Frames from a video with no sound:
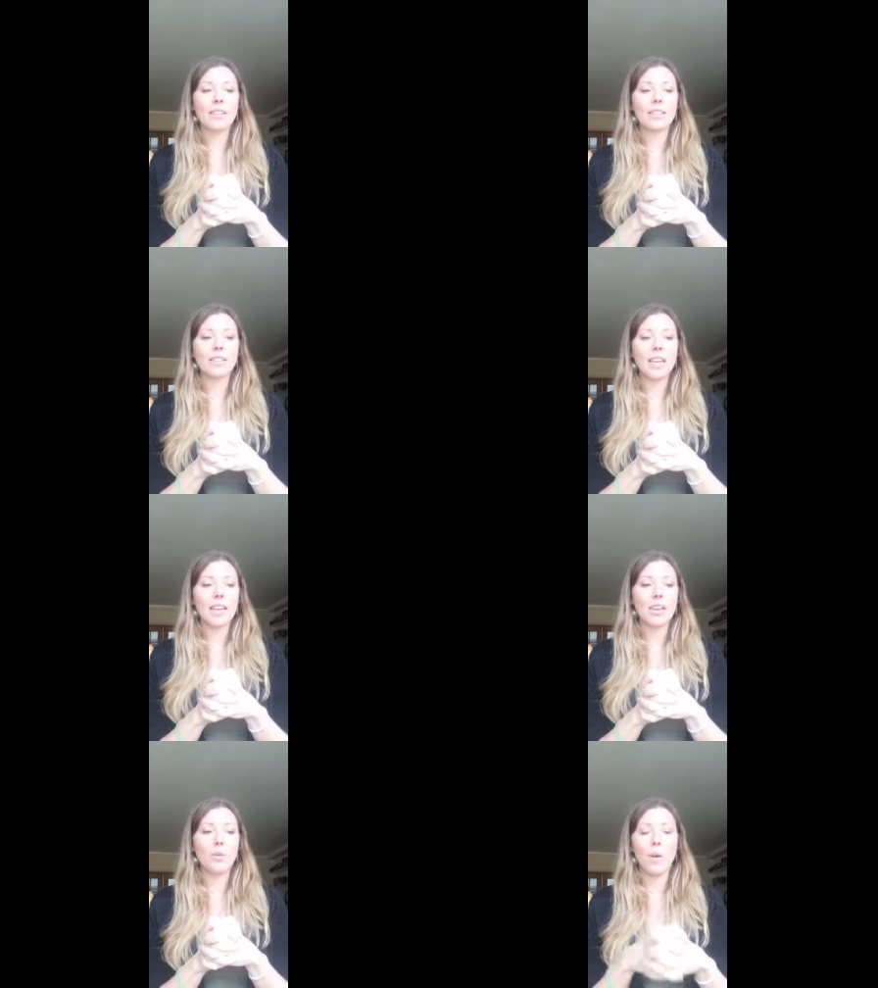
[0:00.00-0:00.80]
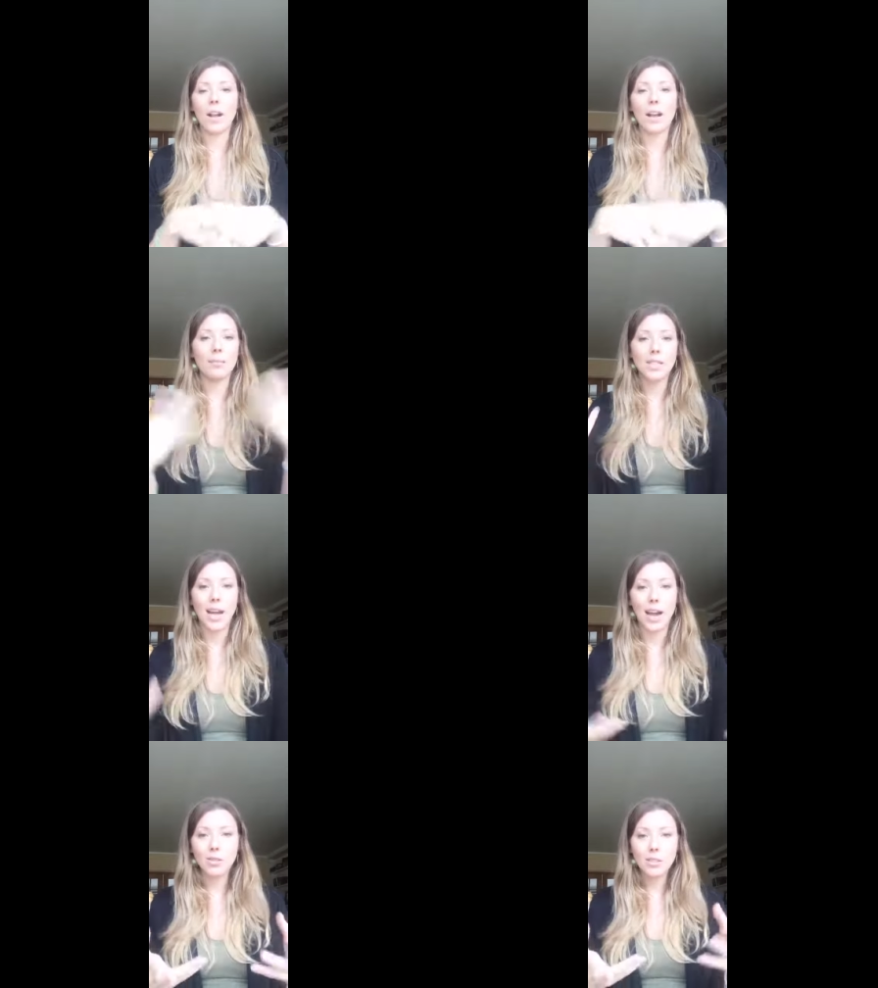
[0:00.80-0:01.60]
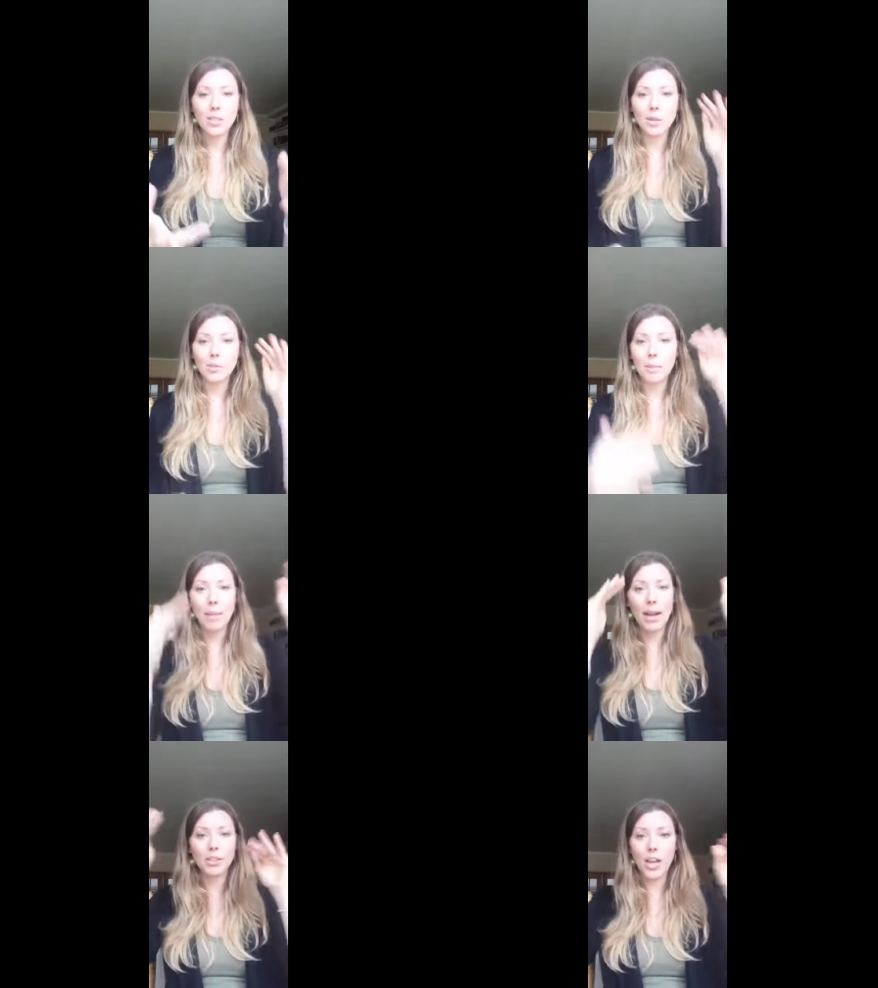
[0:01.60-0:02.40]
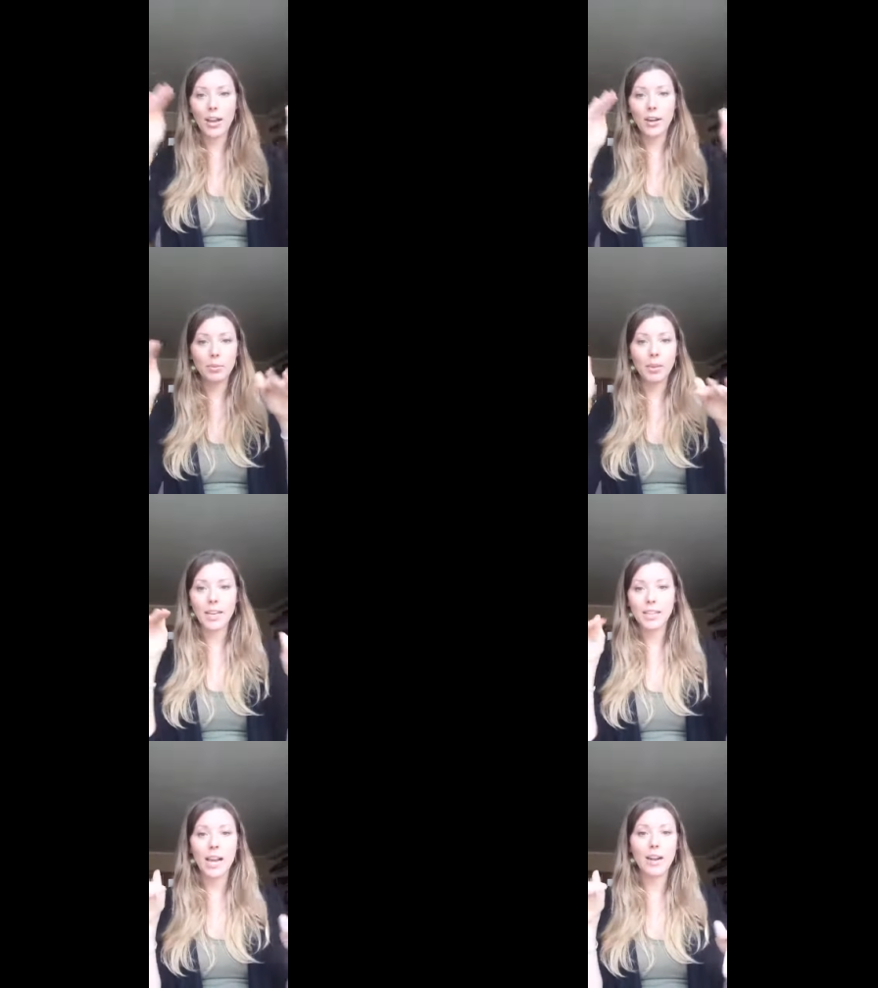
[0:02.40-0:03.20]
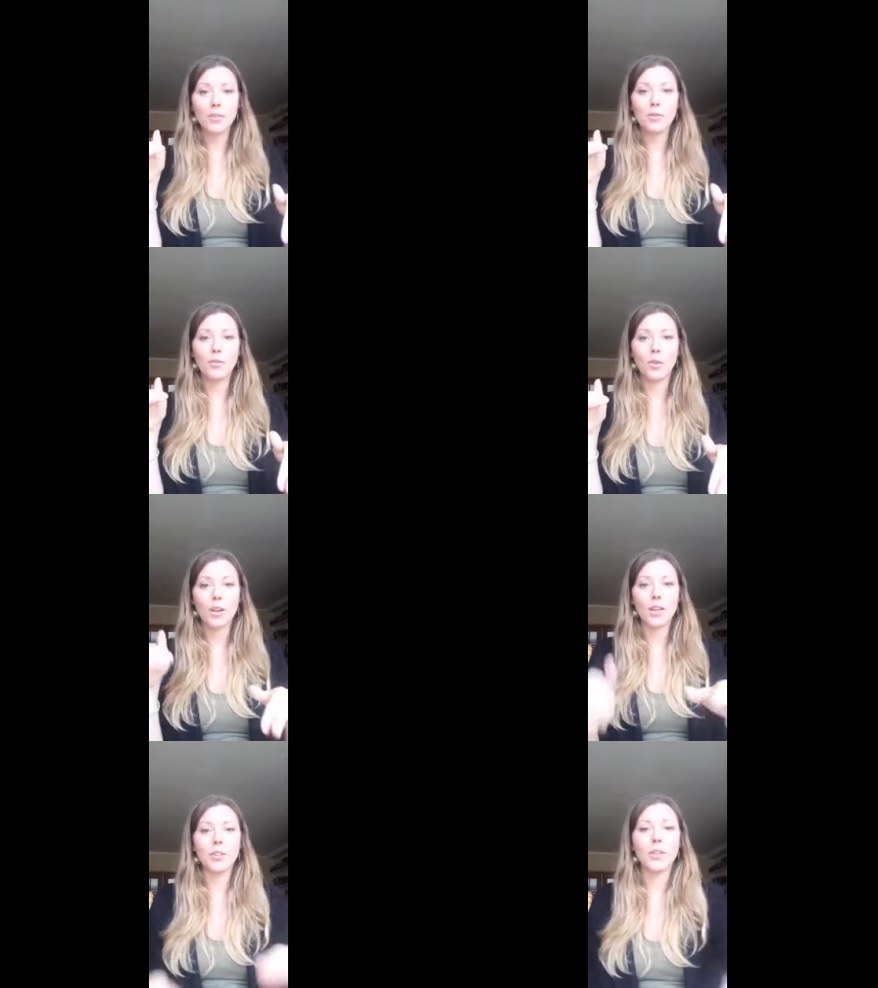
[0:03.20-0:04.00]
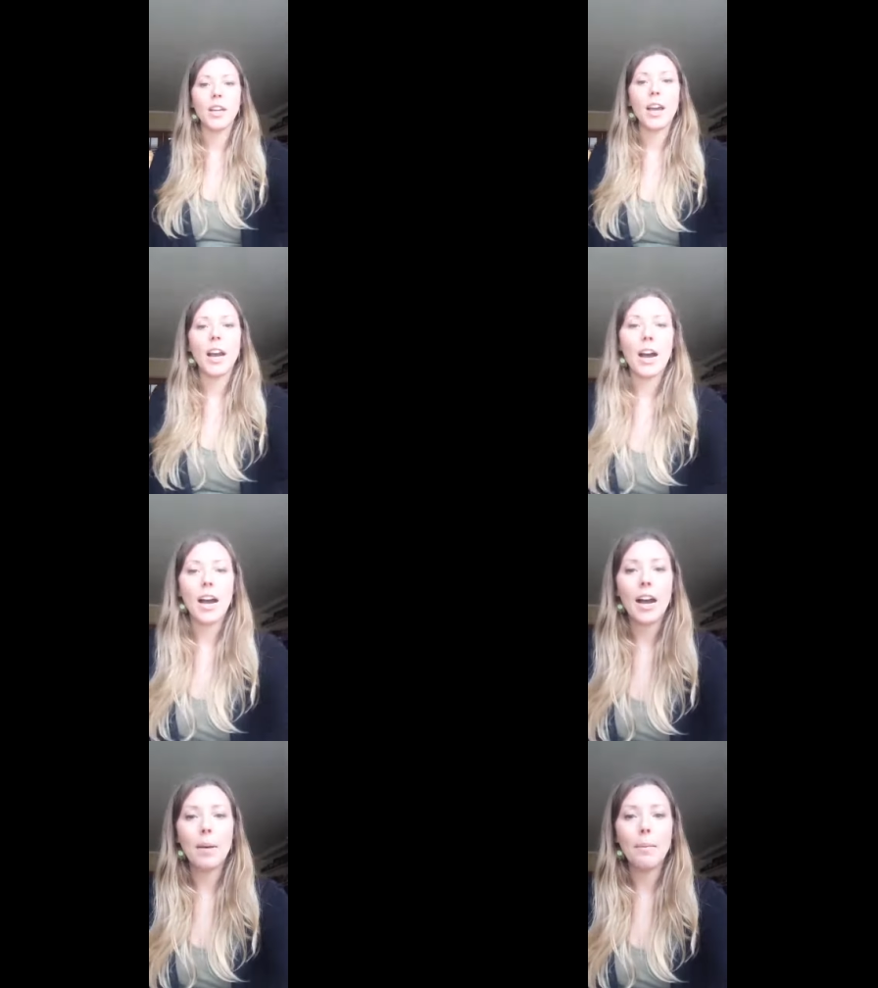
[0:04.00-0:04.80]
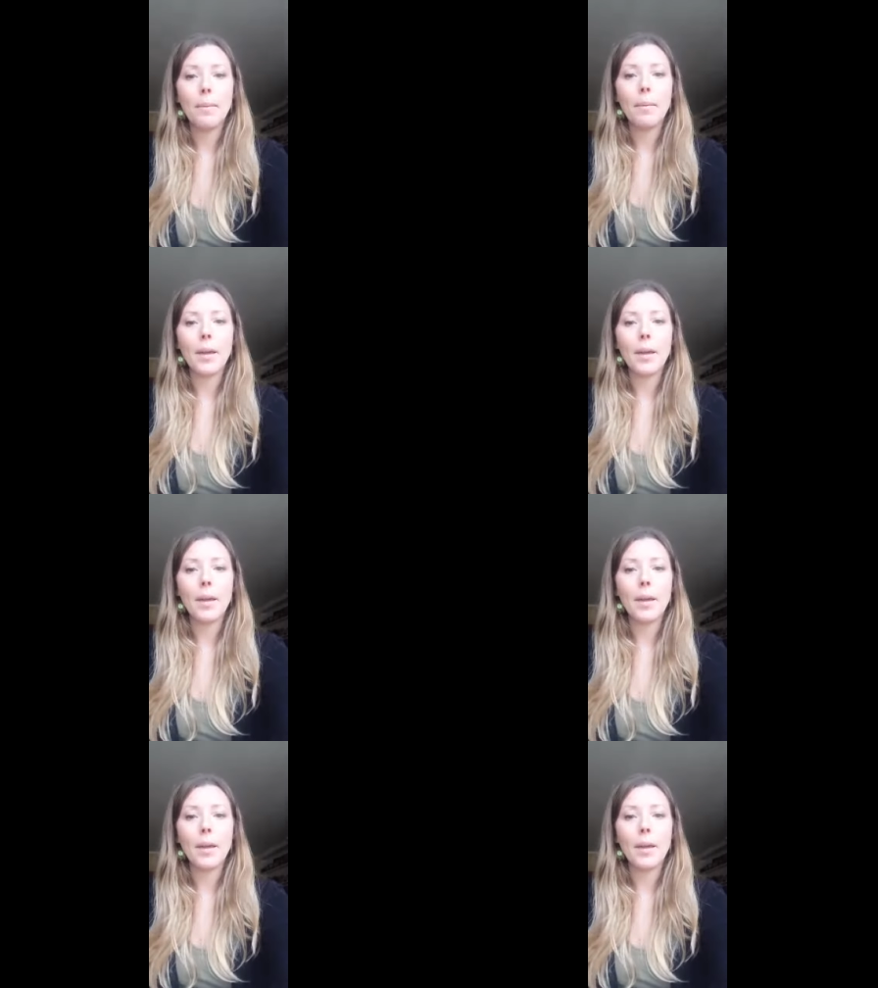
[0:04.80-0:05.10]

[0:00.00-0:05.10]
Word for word: see what comes out, see what mind chatter plays out for you, um,